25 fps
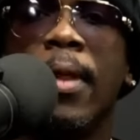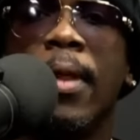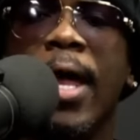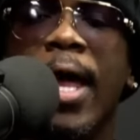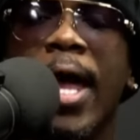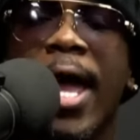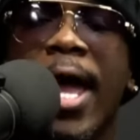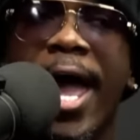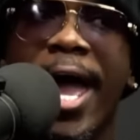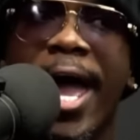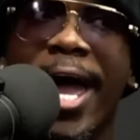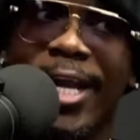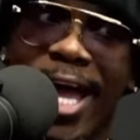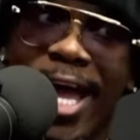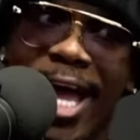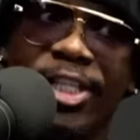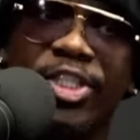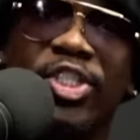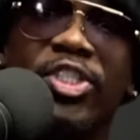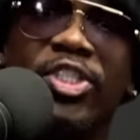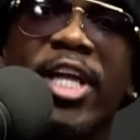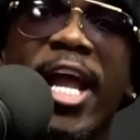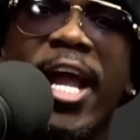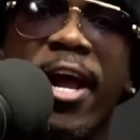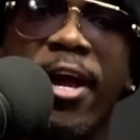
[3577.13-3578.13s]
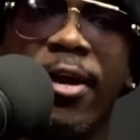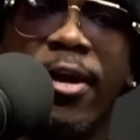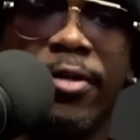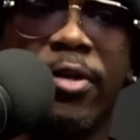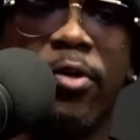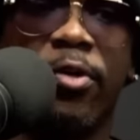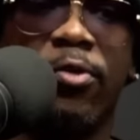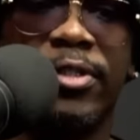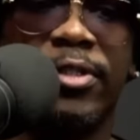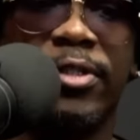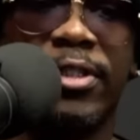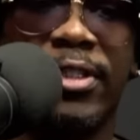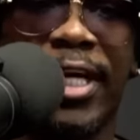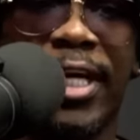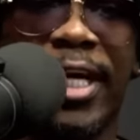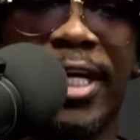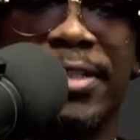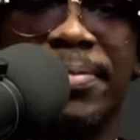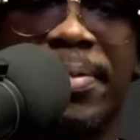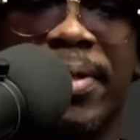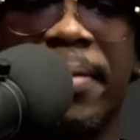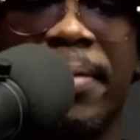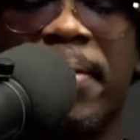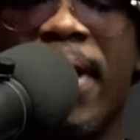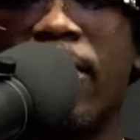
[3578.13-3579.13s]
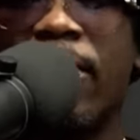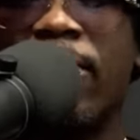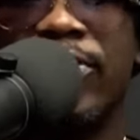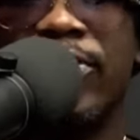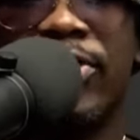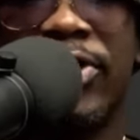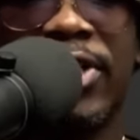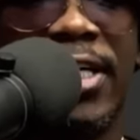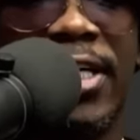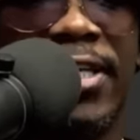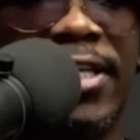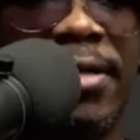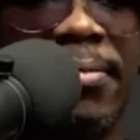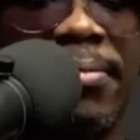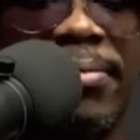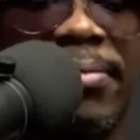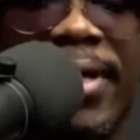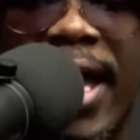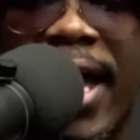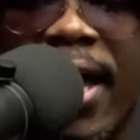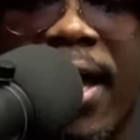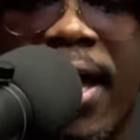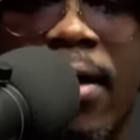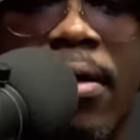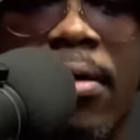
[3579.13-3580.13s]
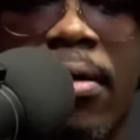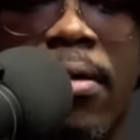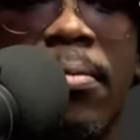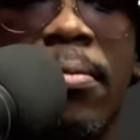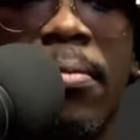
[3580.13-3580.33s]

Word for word: And I shared those things, but I'm not going to share them now